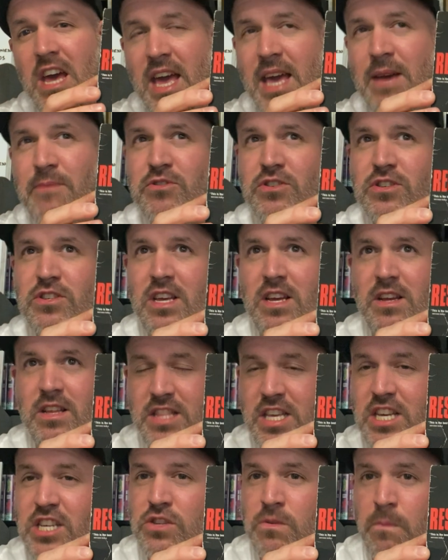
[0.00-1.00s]
It was a
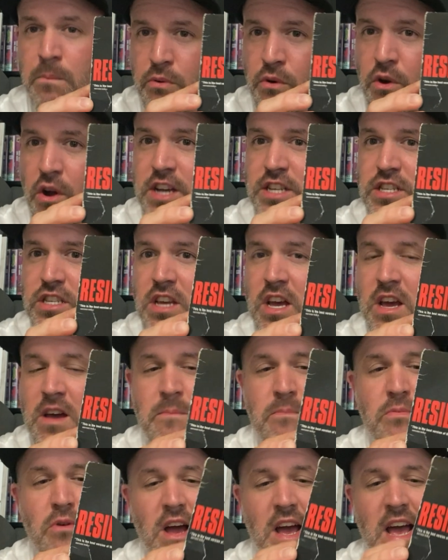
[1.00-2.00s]
decent price,
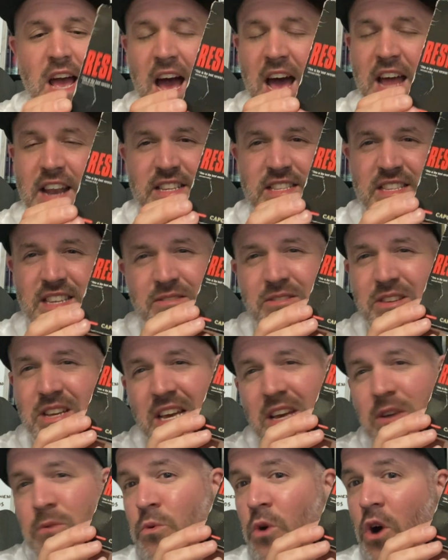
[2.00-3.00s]
but
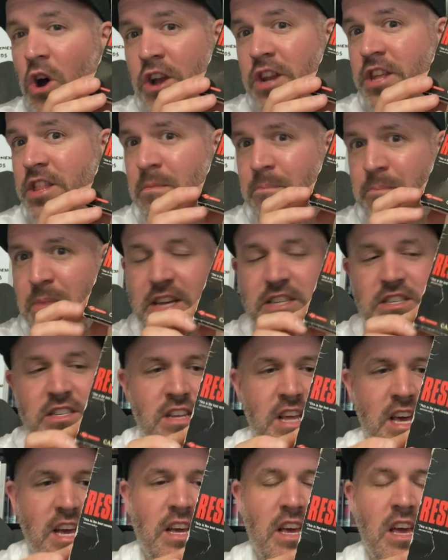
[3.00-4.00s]
it weren't in the best
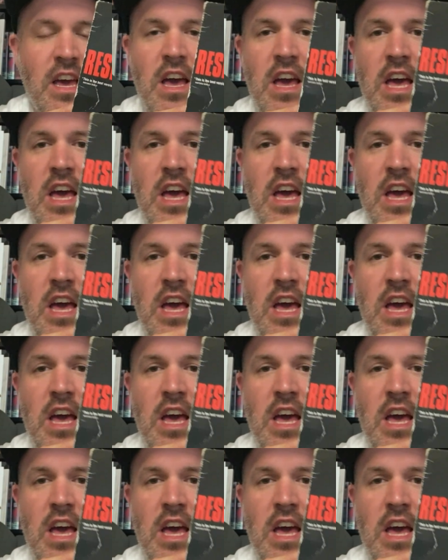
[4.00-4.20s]
nick.